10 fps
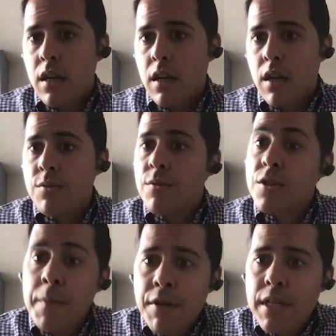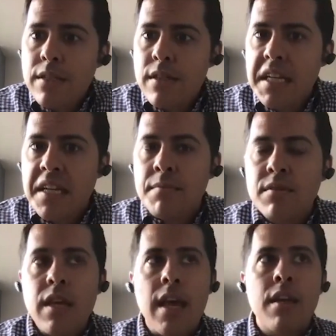customer experience
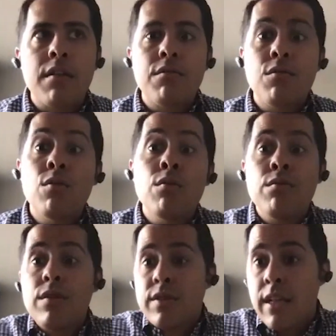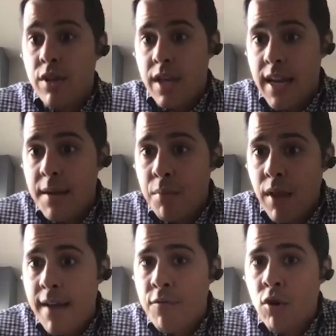teams and through the Stella Connect
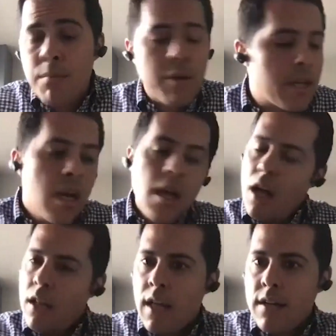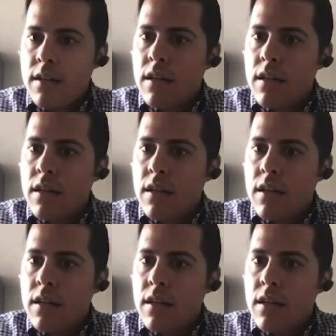platform, but a lot